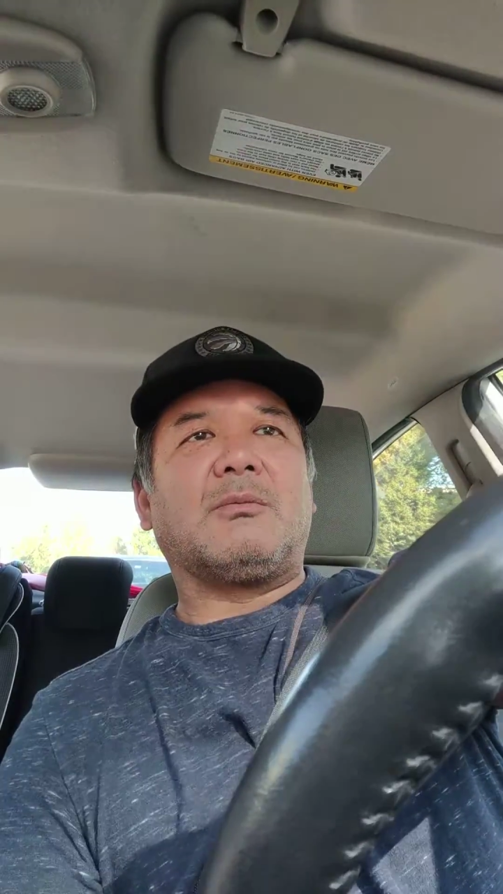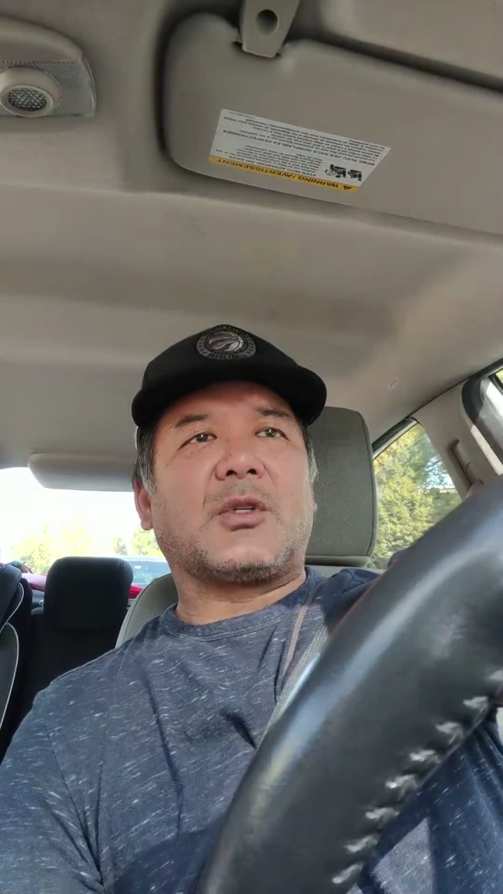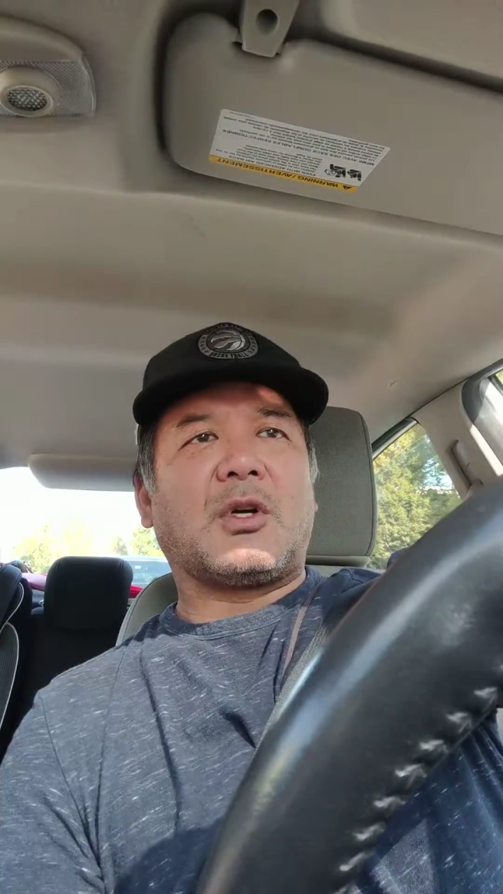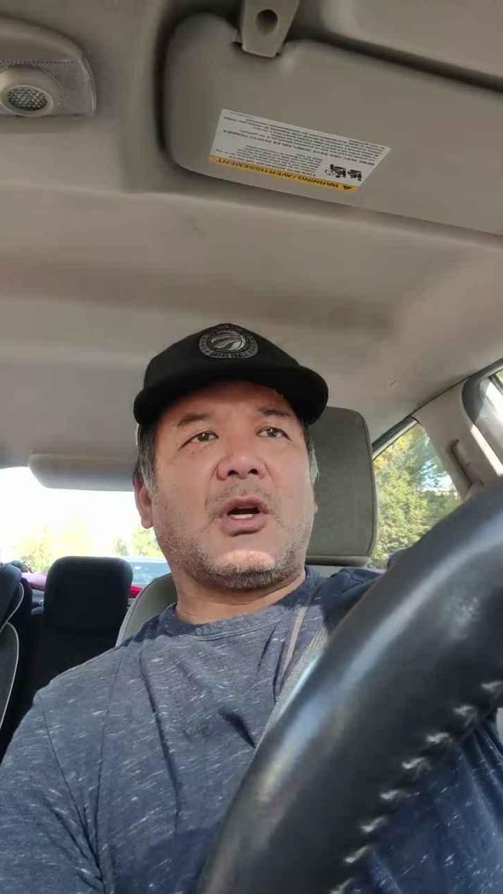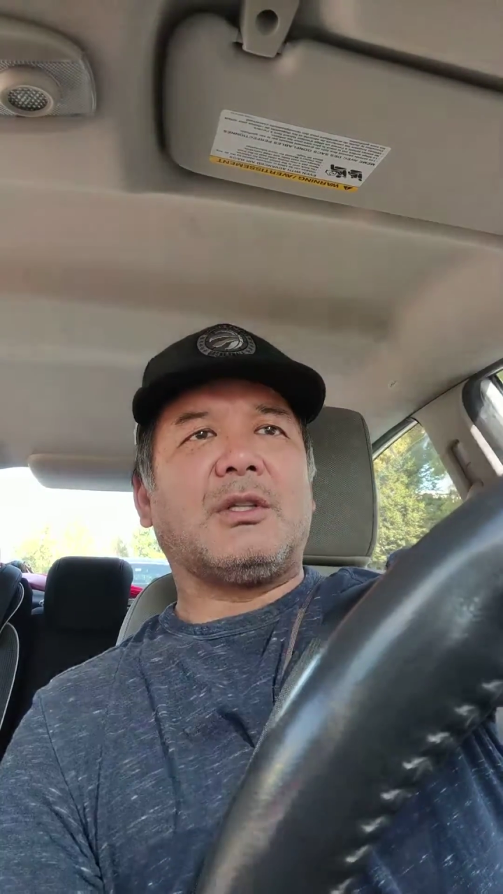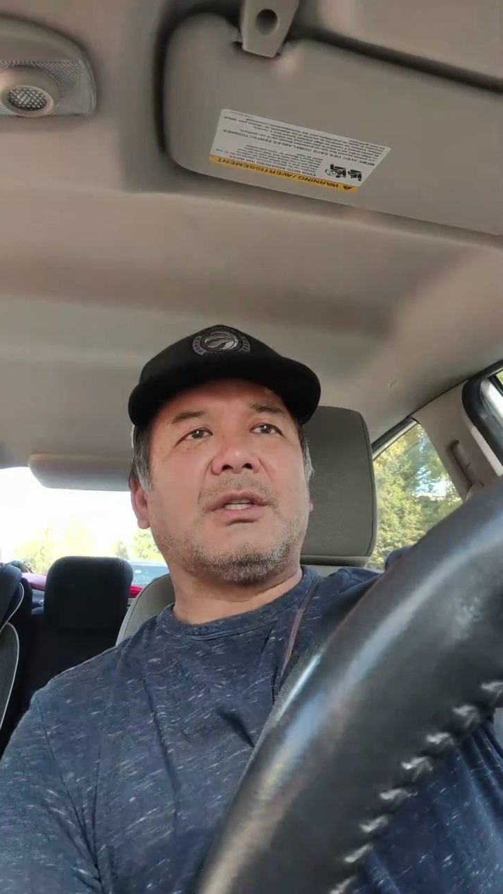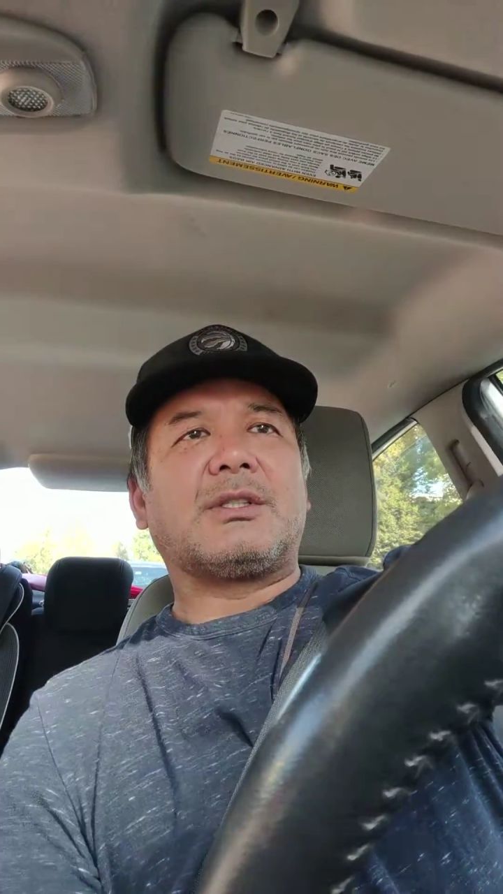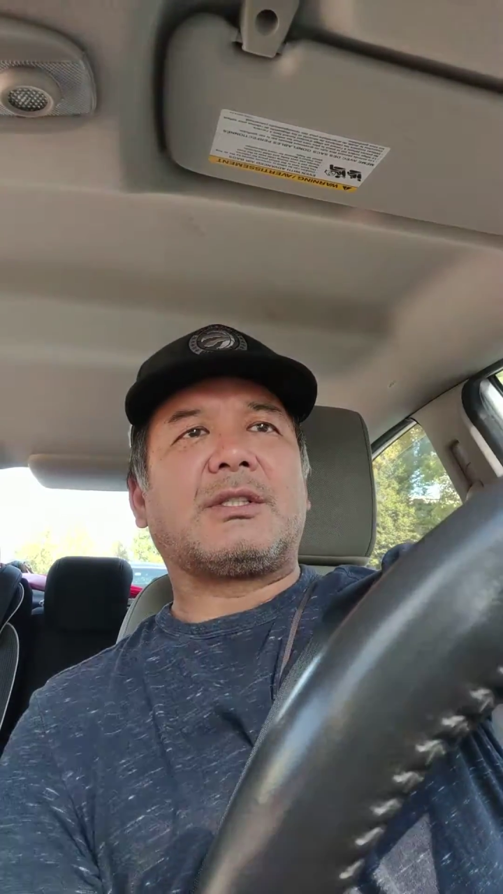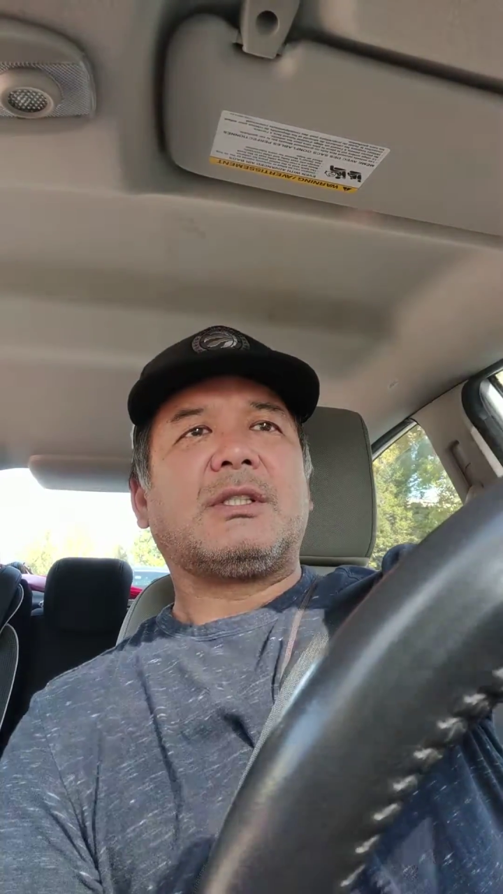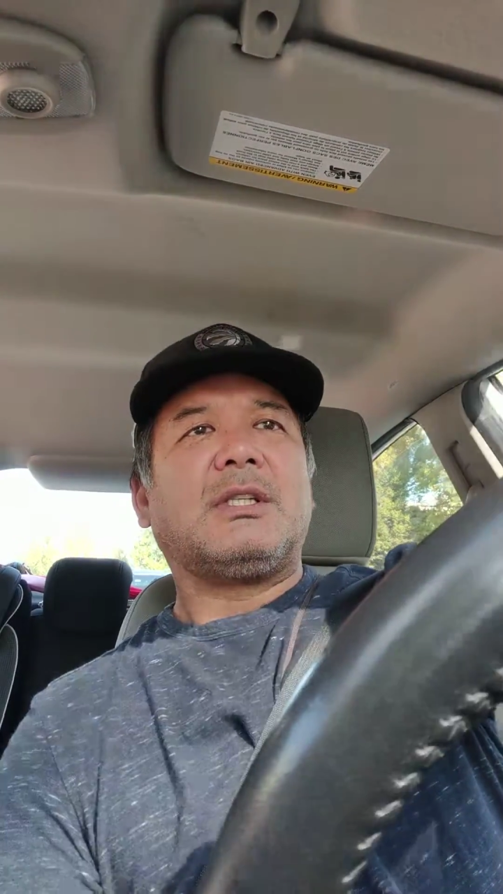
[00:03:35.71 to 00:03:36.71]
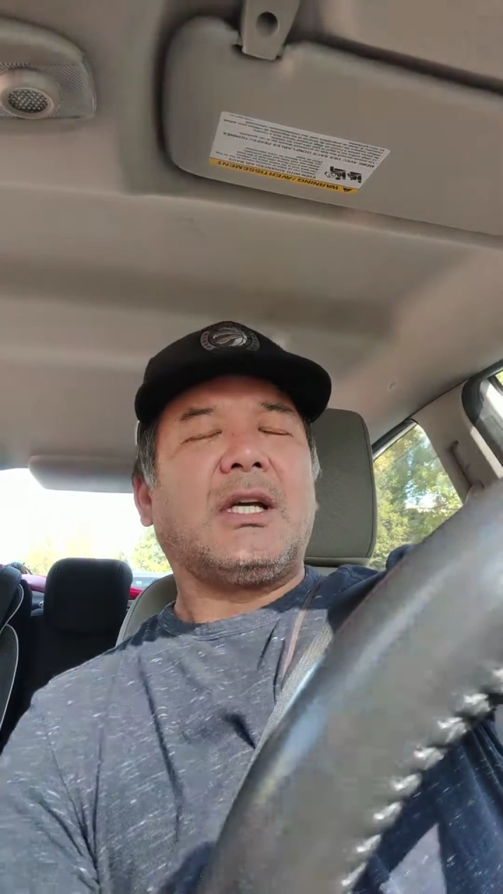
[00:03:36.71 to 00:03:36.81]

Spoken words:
regardless.